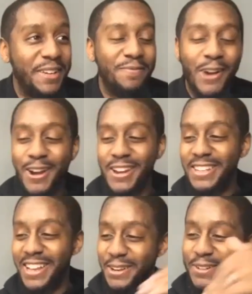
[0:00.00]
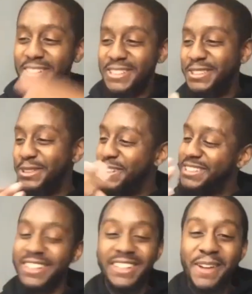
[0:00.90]
Bernie and then going to Stewie or
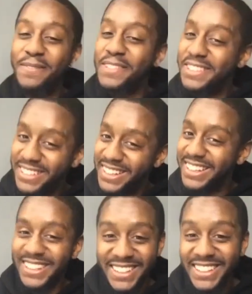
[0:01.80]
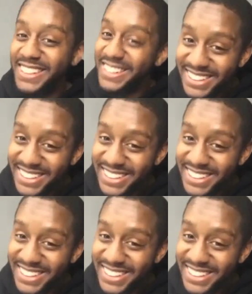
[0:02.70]
something, that'd be... Yeah,